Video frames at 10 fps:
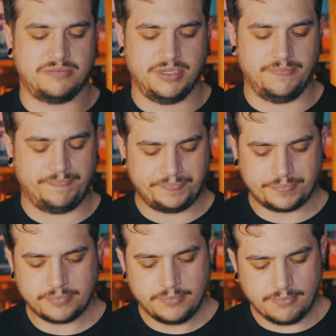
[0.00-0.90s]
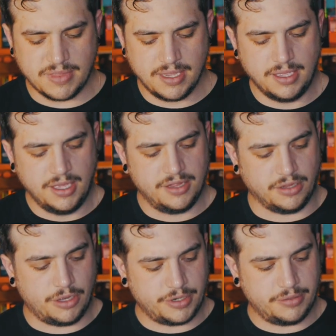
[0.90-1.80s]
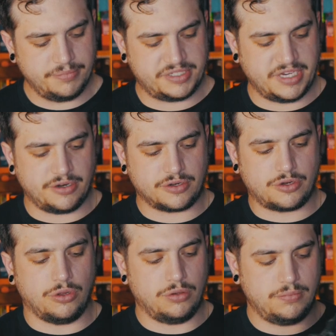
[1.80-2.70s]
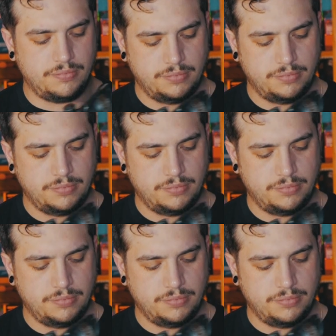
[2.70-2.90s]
but the lower, standard Colt